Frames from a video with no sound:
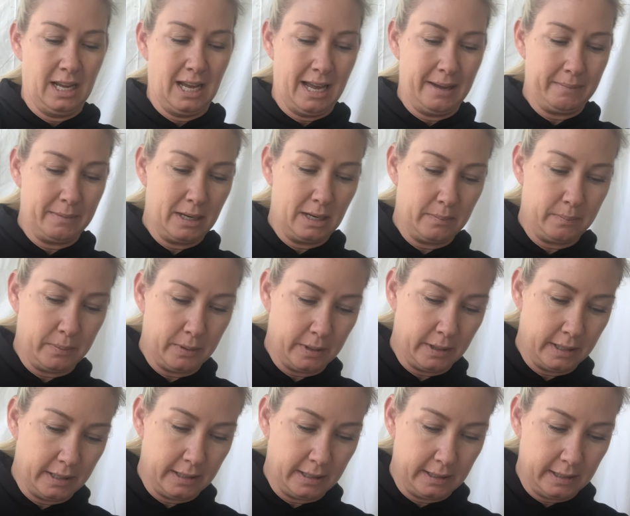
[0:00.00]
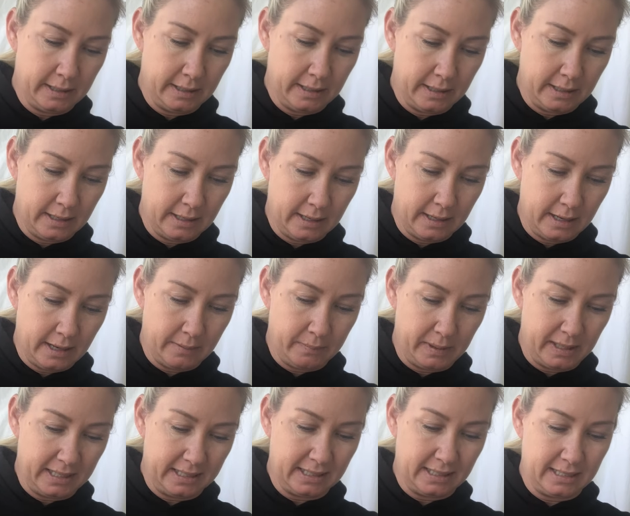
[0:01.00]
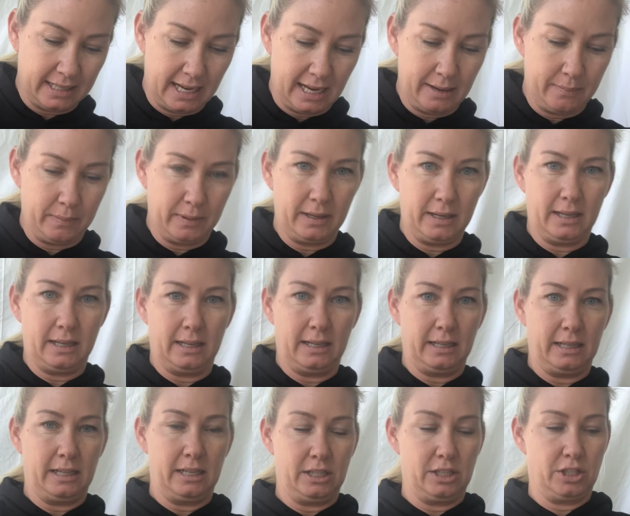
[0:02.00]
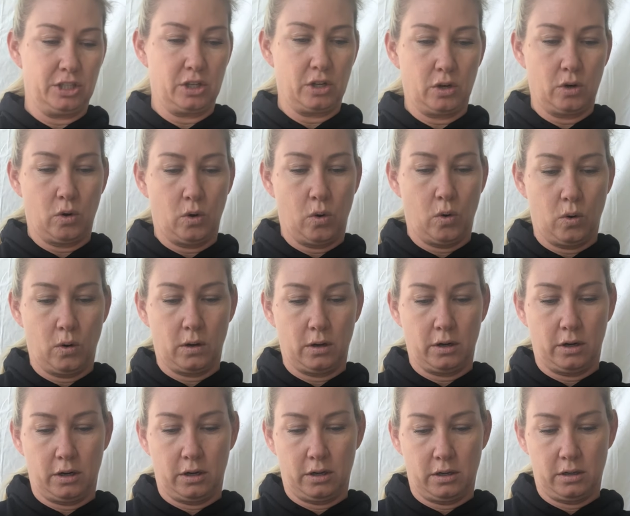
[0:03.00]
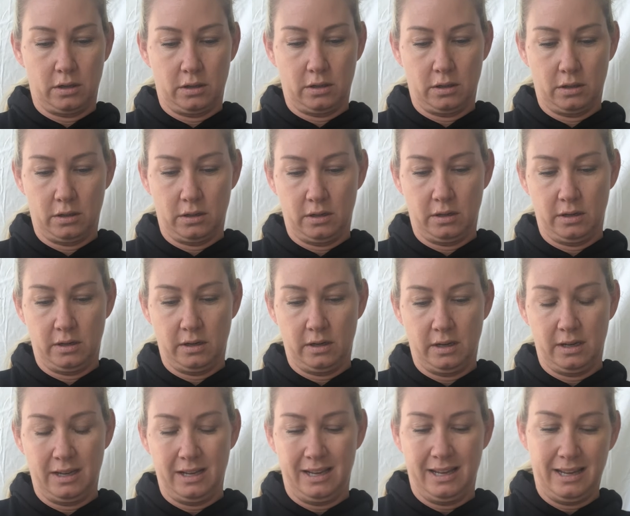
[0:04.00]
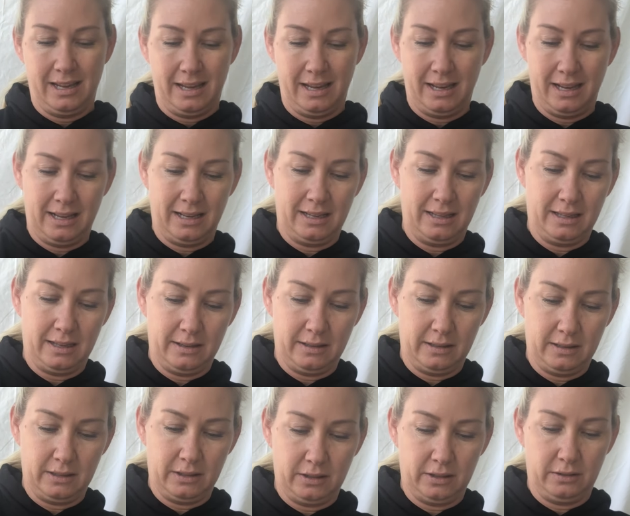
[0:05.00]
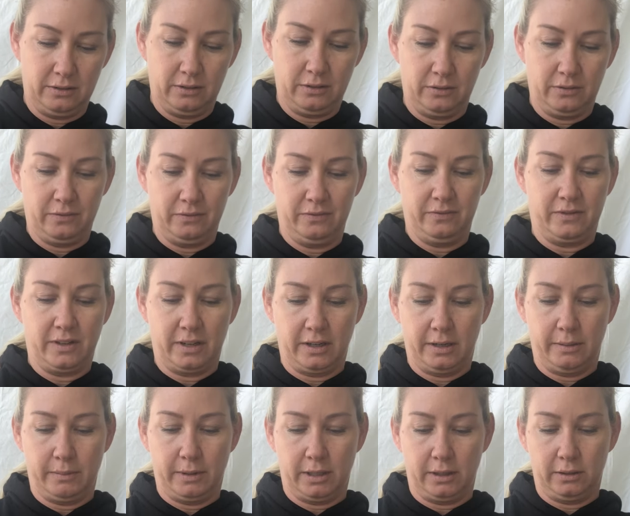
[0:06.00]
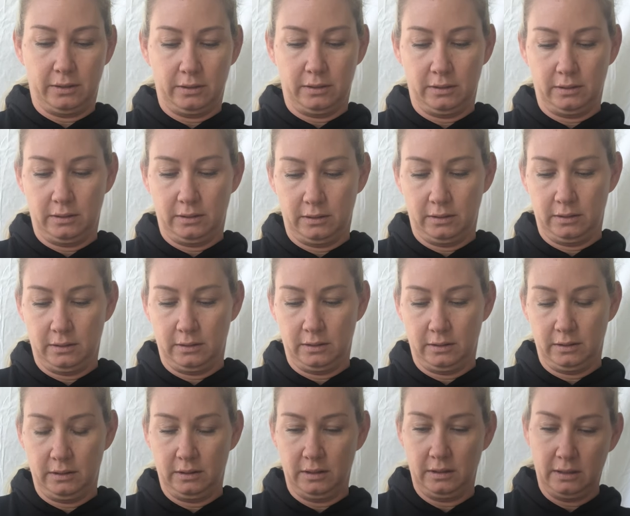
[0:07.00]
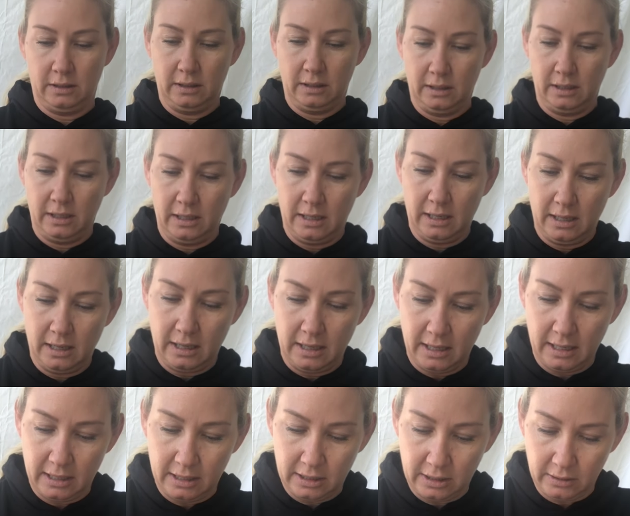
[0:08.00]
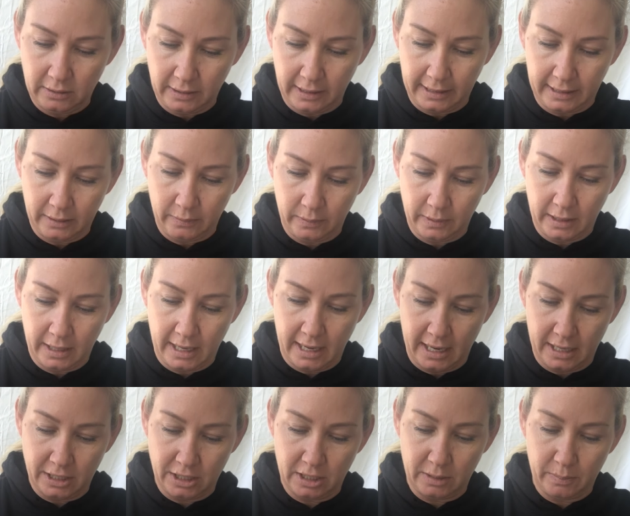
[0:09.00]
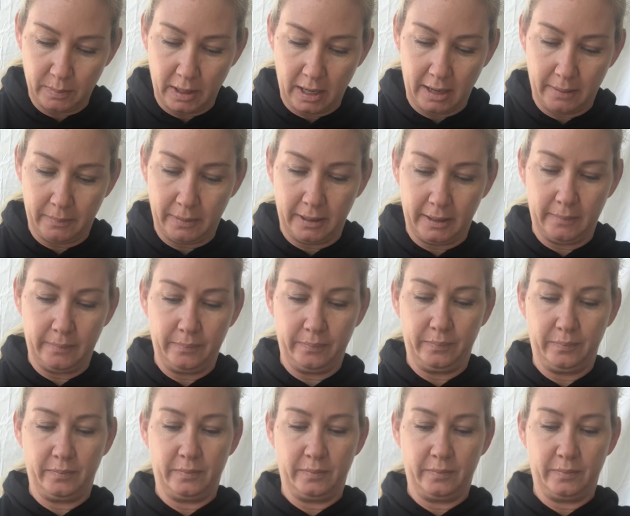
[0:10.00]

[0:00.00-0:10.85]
I'm going to put a piece of tape in each corner and in the very middle. I just don't like it when the edges pop up.